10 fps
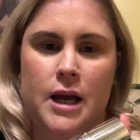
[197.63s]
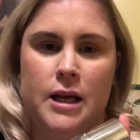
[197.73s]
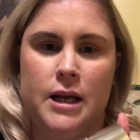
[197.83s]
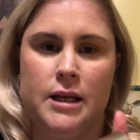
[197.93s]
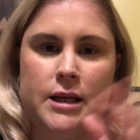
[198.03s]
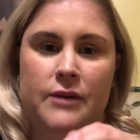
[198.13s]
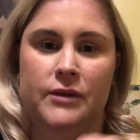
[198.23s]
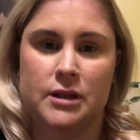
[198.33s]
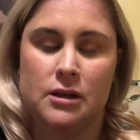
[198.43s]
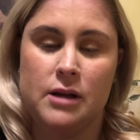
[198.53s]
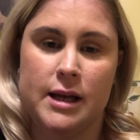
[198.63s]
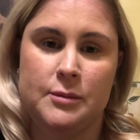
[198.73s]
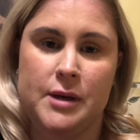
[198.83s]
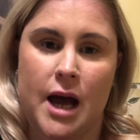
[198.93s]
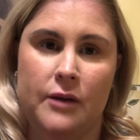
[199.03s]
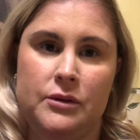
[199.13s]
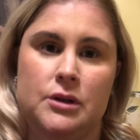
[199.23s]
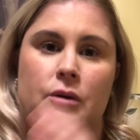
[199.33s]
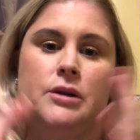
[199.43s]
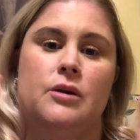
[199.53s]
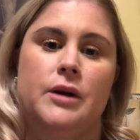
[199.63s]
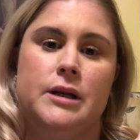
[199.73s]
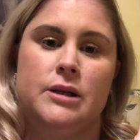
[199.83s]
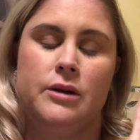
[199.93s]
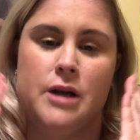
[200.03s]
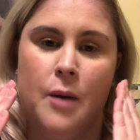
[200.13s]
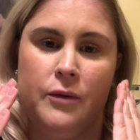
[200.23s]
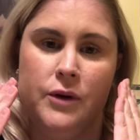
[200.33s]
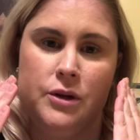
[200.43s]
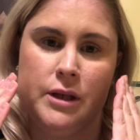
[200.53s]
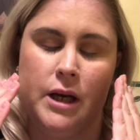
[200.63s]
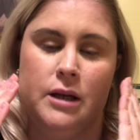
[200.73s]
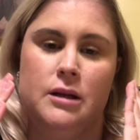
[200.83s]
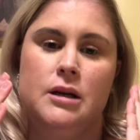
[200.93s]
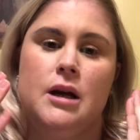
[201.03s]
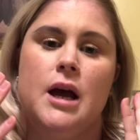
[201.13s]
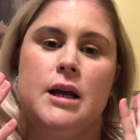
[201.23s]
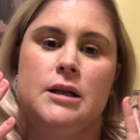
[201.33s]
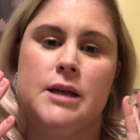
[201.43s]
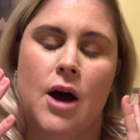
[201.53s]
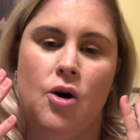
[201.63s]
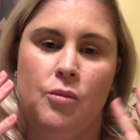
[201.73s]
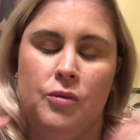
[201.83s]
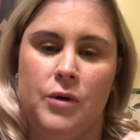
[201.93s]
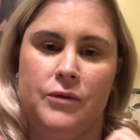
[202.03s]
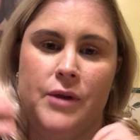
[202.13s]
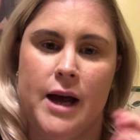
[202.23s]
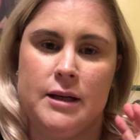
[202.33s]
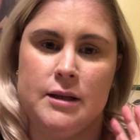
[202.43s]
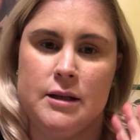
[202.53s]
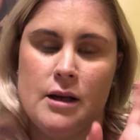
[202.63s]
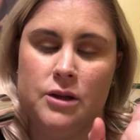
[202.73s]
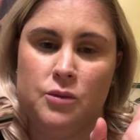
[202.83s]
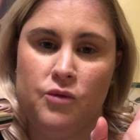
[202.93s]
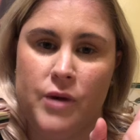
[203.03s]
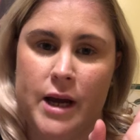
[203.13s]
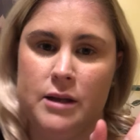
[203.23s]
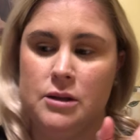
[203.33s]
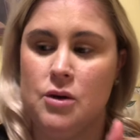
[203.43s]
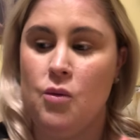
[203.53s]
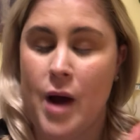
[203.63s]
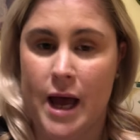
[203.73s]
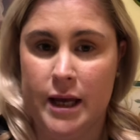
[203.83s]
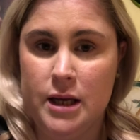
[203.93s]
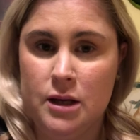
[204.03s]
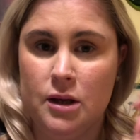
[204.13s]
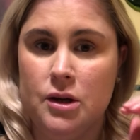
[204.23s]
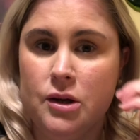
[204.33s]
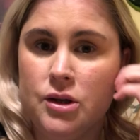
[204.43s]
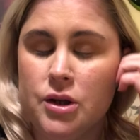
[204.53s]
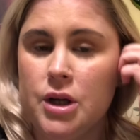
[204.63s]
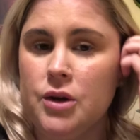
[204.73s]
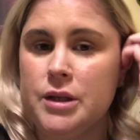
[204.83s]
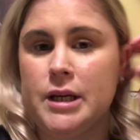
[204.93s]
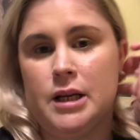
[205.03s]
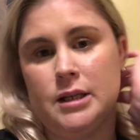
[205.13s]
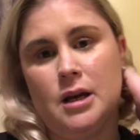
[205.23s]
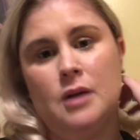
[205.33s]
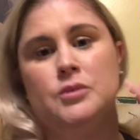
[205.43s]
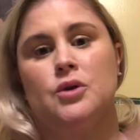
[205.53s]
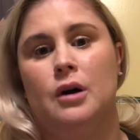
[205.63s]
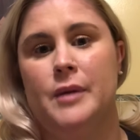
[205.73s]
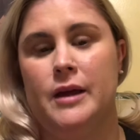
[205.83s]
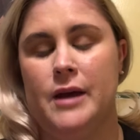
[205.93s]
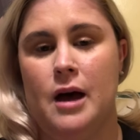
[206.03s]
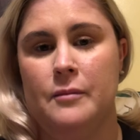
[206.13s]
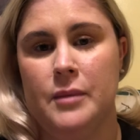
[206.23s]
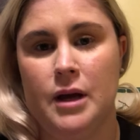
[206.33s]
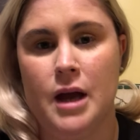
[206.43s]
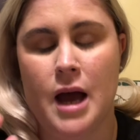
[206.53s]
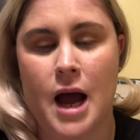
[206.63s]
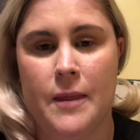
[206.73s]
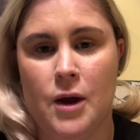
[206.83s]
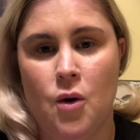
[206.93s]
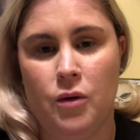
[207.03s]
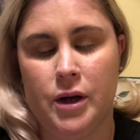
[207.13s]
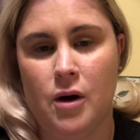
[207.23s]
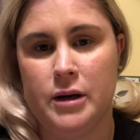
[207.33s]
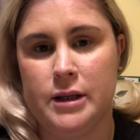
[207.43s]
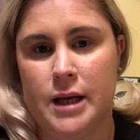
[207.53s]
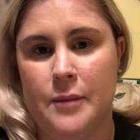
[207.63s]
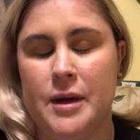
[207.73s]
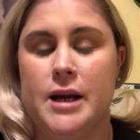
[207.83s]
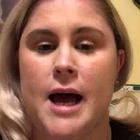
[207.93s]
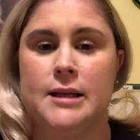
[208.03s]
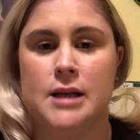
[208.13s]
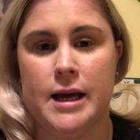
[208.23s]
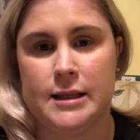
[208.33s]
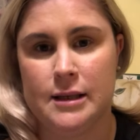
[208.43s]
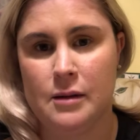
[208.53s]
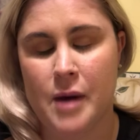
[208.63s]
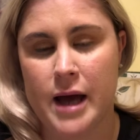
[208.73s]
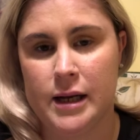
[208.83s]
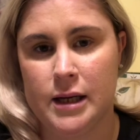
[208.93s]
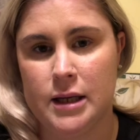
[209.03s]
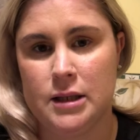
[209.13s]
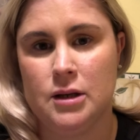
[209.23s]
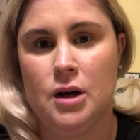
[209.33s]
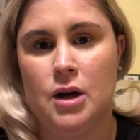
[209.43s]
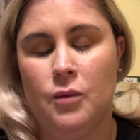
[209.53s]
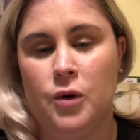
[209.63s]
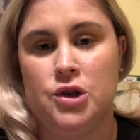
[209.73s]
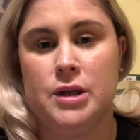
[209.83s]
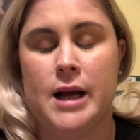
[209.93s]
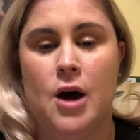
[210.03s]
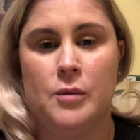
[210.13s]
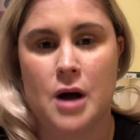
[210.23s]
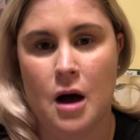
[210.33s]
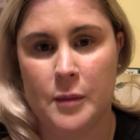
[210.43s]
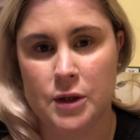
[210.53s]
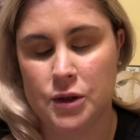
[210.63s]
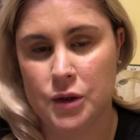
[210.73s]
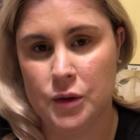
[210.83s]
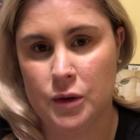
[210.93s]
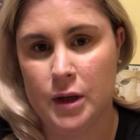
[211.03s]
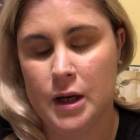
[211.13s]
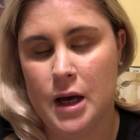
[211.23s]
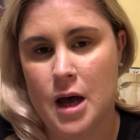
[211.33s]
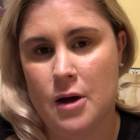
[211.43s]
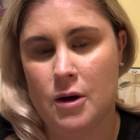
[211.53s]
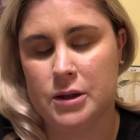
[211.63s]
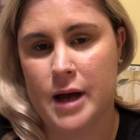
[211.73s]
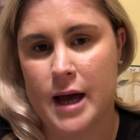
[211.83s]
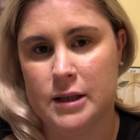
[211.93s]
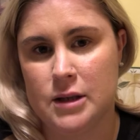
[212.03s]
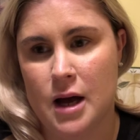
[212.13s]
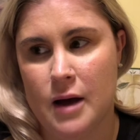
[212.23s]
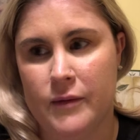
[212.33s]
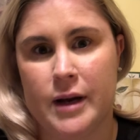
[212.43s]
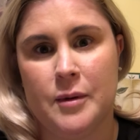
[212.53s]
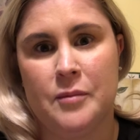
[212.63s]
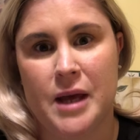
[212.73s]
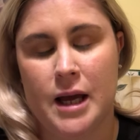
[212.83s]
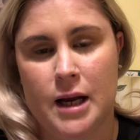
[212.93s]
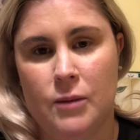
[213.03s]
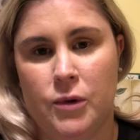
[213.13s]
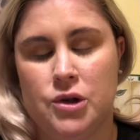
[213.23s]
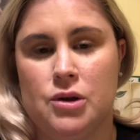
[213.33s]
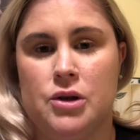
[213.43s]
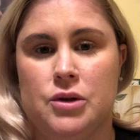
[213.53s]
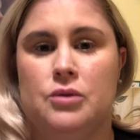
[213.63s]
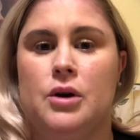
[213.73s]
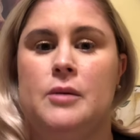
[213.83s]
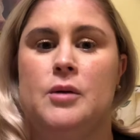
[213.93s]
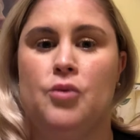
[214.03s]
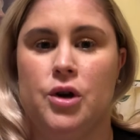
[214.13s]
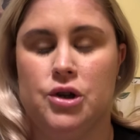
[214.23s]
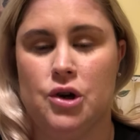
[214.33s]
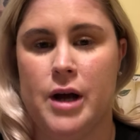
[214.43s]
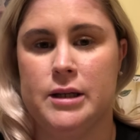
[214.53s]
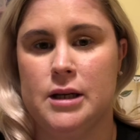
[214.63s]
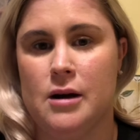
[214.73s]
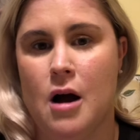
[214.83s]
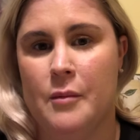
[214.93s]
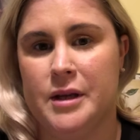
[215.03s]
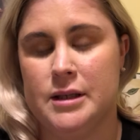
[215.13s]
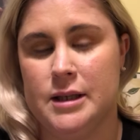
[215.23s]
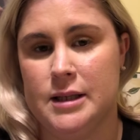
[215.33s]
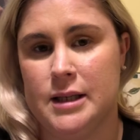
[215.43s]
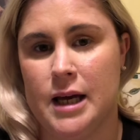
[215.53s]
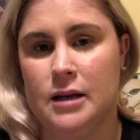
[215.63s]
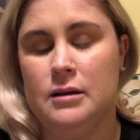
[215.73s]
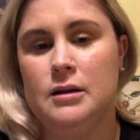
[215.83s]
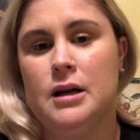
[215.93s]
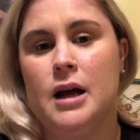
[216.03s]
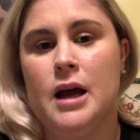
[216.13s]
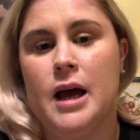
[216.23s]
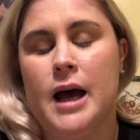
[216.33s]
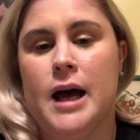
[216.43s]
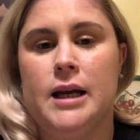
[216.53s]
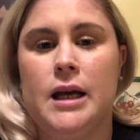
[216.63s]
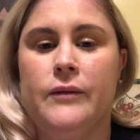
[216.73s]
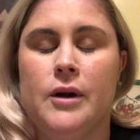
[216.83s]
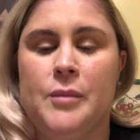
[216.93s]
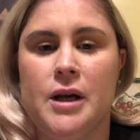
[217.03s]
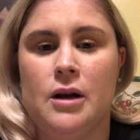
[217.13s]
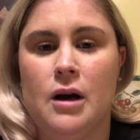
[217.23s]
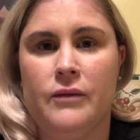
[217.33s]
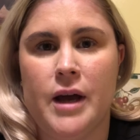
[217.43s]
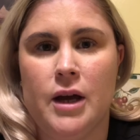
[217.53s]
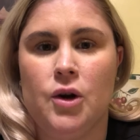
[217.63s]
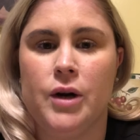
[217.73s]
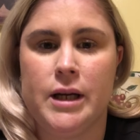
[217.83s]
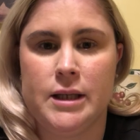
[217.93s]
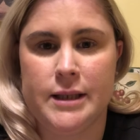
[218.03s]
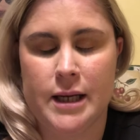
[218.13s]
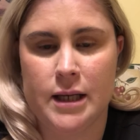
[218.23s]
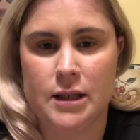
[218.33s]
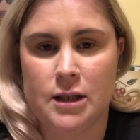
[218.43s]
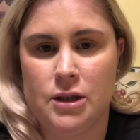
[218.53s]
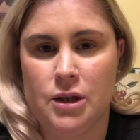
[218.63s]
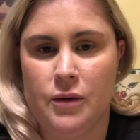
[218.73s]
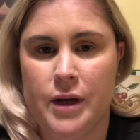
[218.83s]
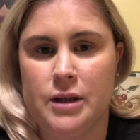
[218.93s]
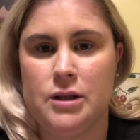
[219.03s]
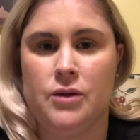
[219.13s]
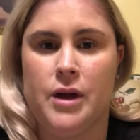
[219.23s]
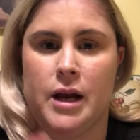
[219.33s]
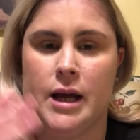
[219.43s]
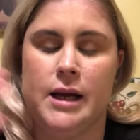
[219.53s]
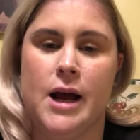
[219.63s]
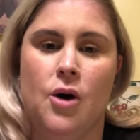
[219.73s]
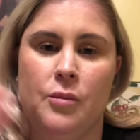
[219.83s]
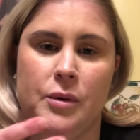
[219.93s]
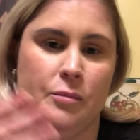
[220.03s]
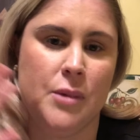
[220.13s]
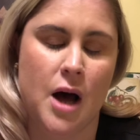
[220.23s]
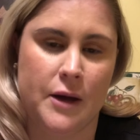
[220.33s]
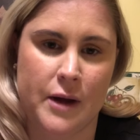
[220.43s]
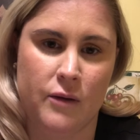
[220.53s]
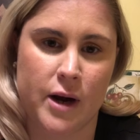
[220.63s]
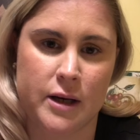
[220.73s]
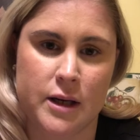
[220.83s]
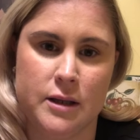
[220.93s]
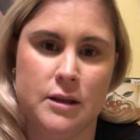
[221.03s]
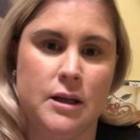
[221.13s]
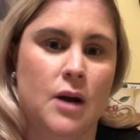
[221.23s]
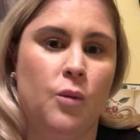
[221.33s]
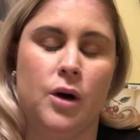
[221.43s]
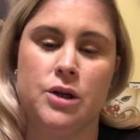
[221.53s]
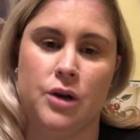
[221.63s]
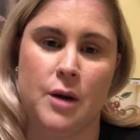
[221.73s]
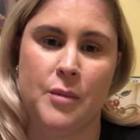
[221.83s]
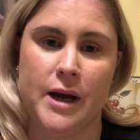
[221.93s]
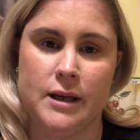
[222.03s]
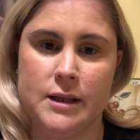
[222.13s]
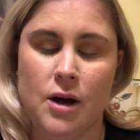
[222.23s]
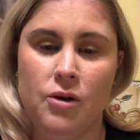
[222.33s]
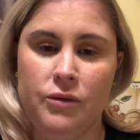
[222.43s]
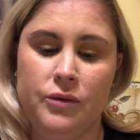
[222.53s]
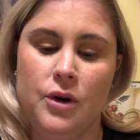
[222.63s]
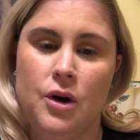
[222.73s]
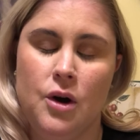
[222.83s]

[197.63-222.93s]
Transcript: it is a physical SPF, so it's going to sit on top of your skin to help reflect the sun rays away so that your skin is not absorbing them and then holding on to them. It has niacinamide in it, which is going to help calm and soothe. It also has vitamin B in it, which is also going to be moisturizing and calming to the skin, and even a bit of a green tint to it so that it can help block that redness. It works great by itself,